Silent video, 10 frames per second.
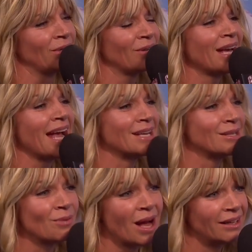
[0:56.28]
McConaughey
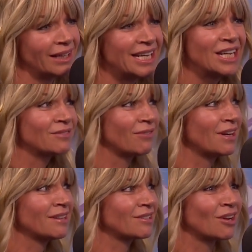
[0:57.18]
as well in his
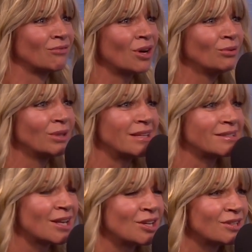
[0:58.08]
first yeah. role as,
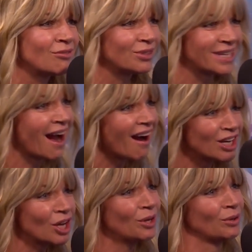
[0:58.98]
first as, a voice. Yeah, I
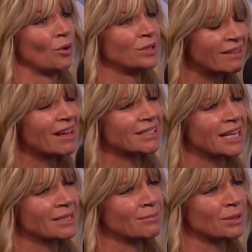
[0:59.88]
know. Yeah. Did that
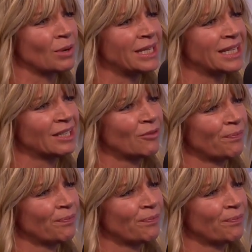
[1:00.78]
take some persuading? What